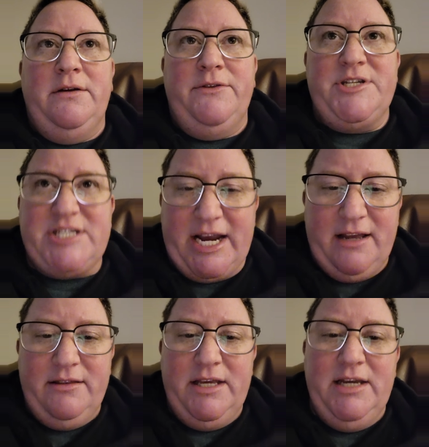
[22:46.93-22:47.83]
The
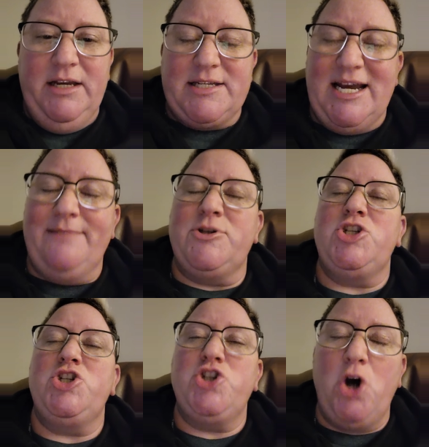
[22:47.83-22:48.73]
second thing is I am
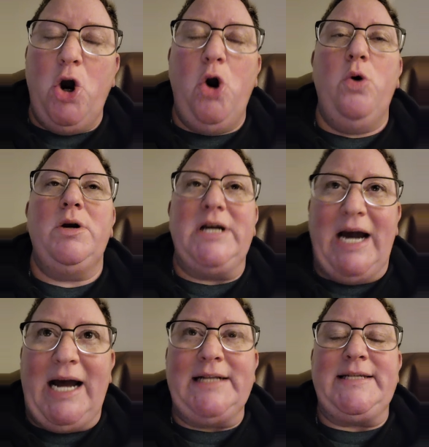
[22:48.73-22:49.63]
so
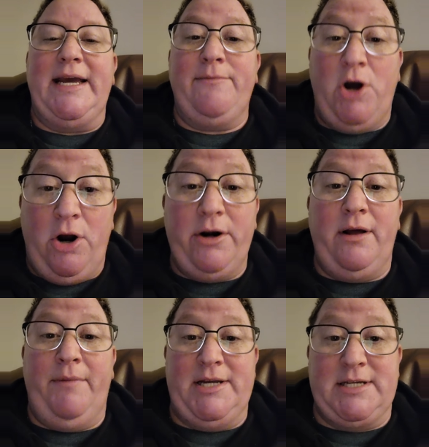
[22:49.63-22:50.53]
goddamn hard
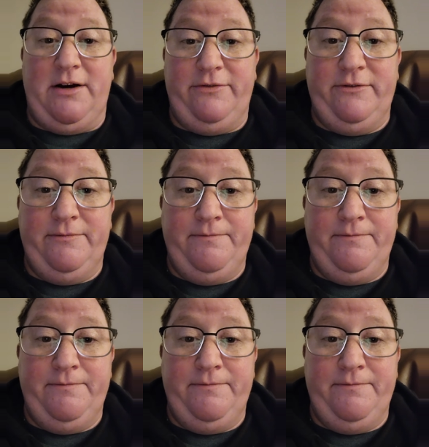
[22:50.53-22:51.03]
on myself.